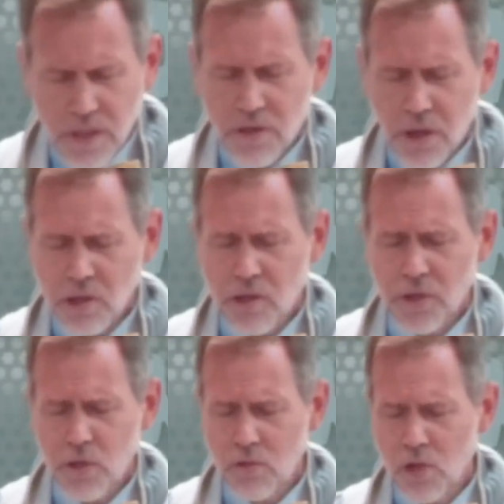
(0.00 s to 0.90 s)
those of
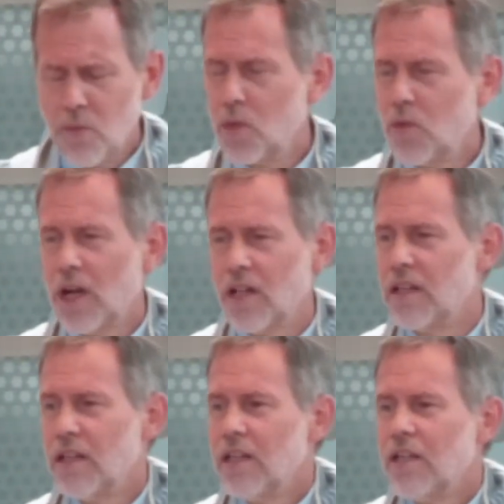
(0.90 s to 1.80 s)
you who know me well,
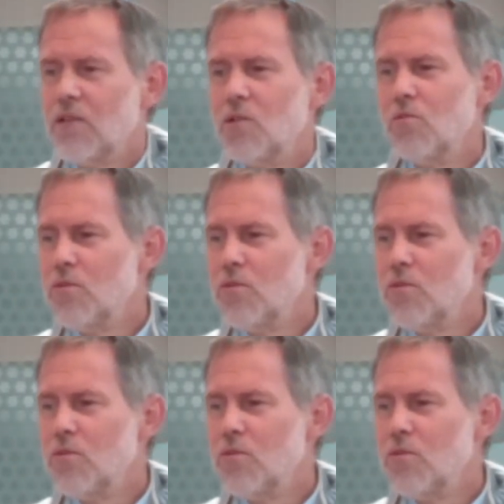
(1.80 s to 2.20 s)
you